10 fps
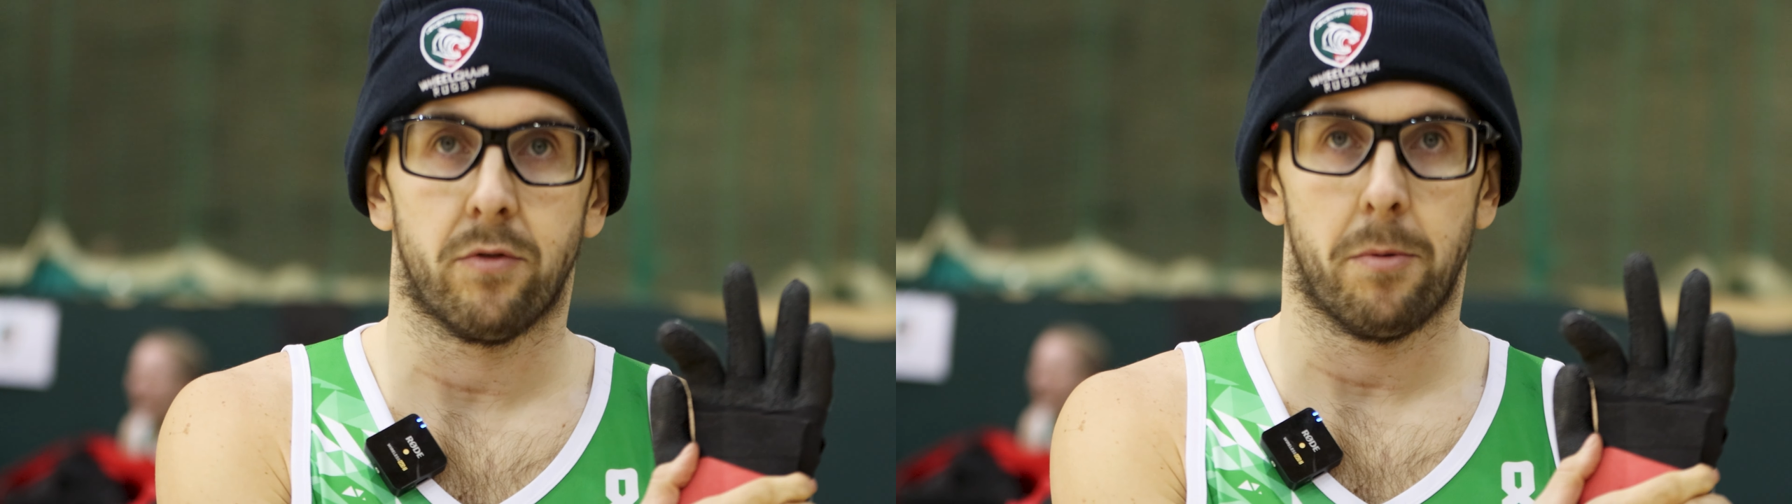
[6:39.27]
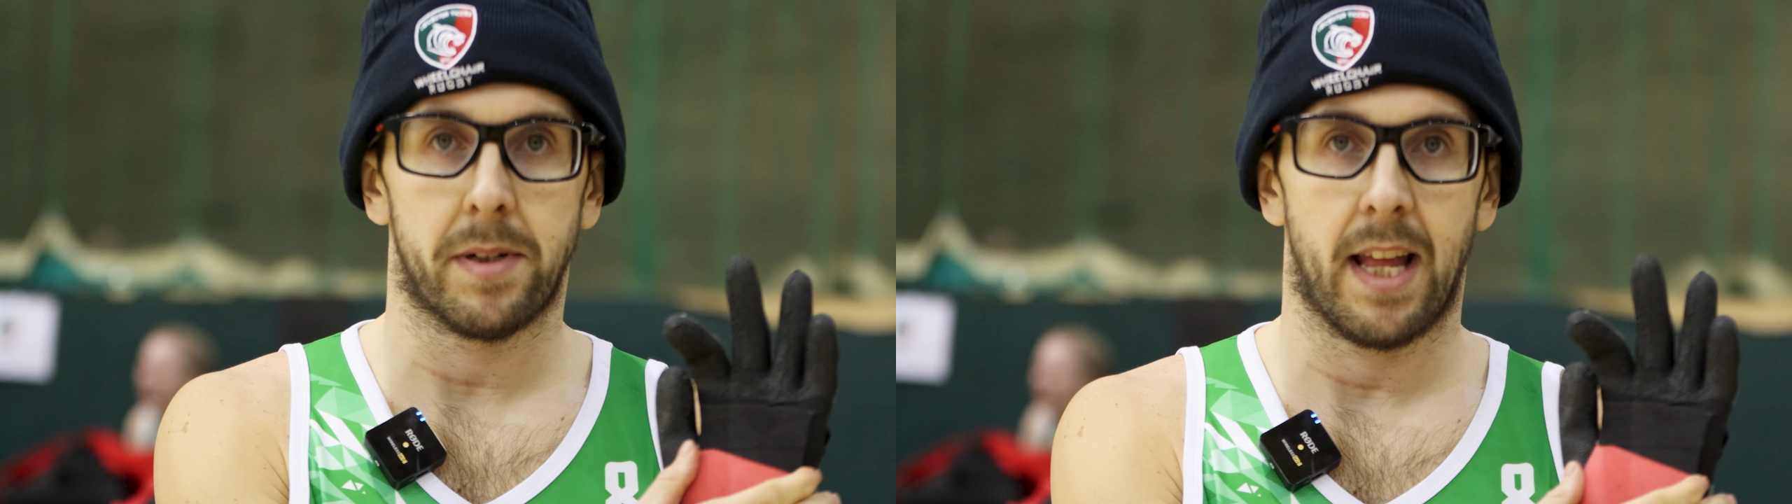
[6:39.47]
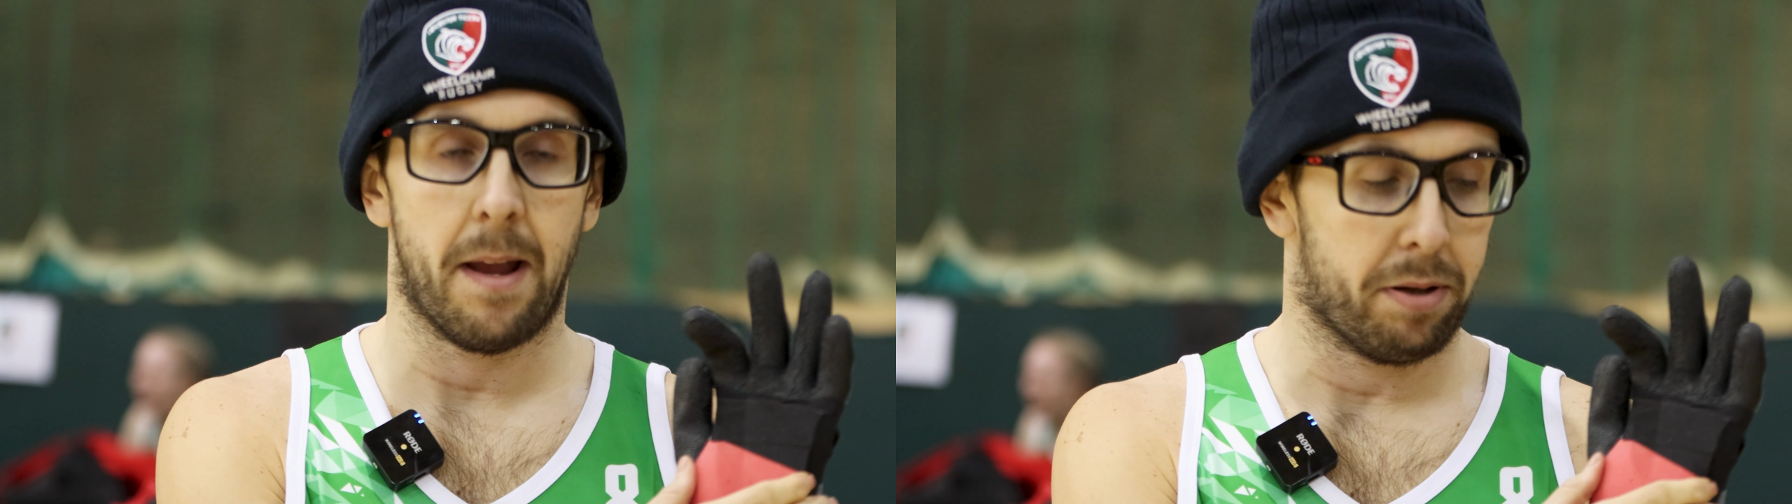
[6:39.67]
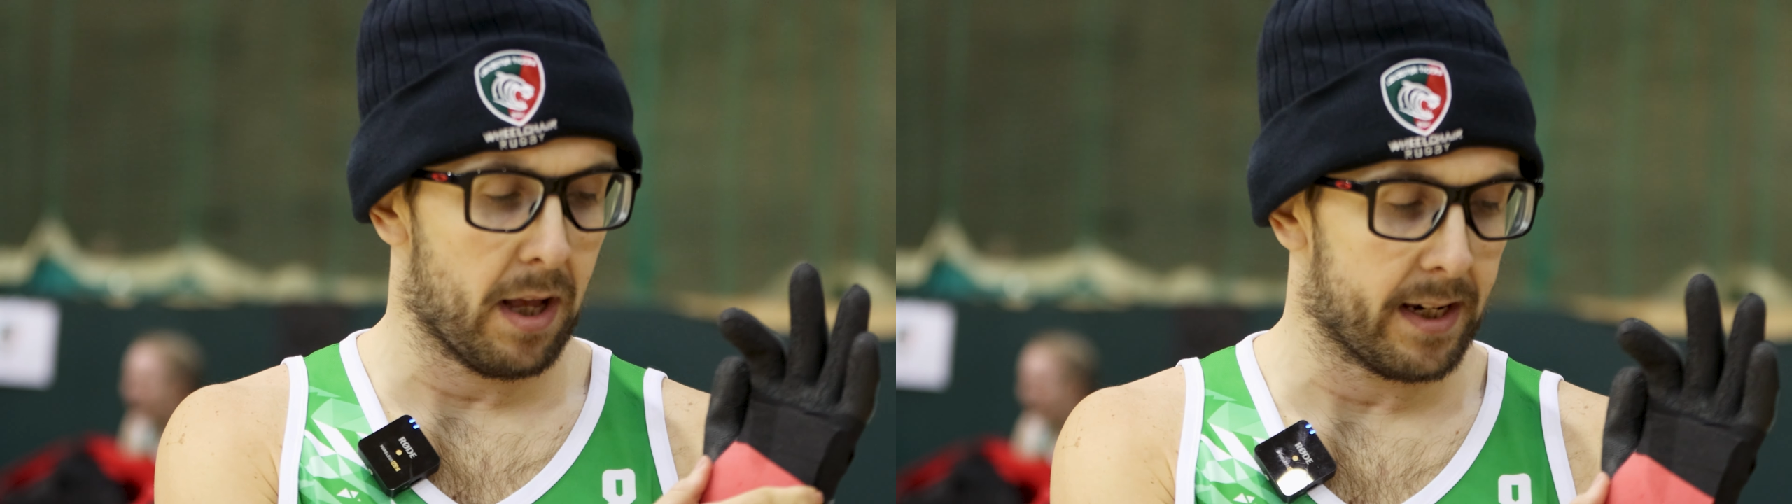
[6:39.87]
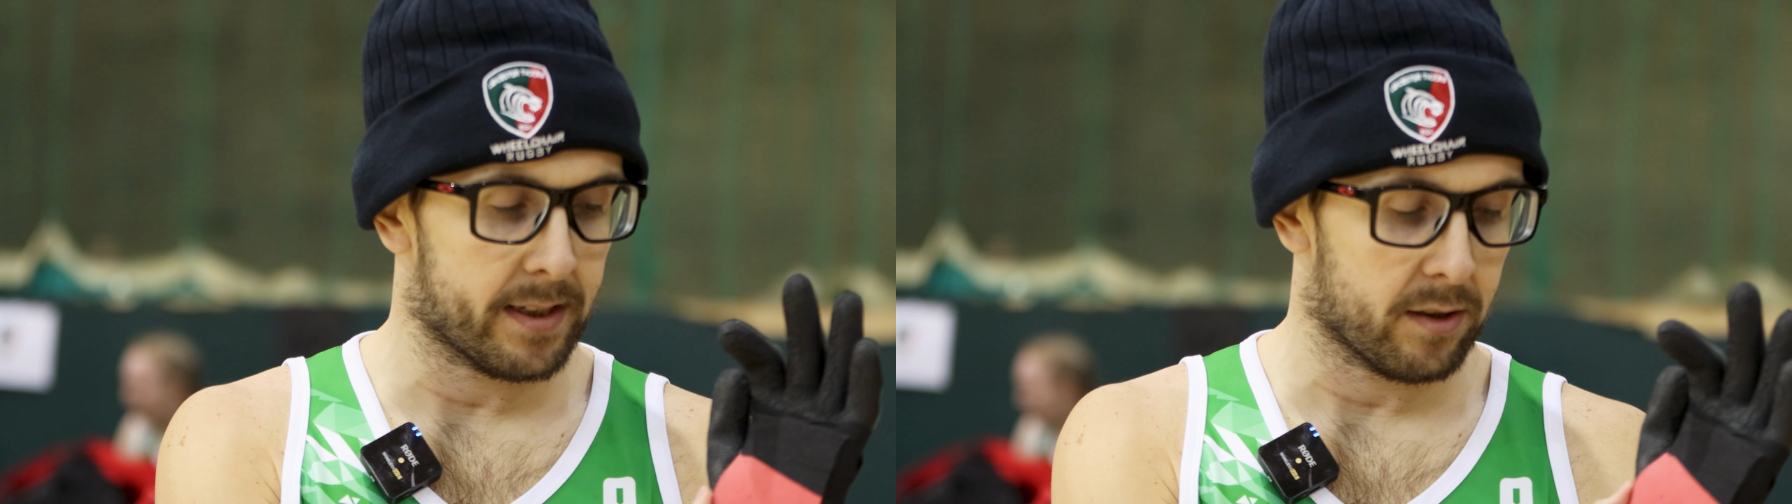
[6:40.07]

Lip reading: the rubber stay in place,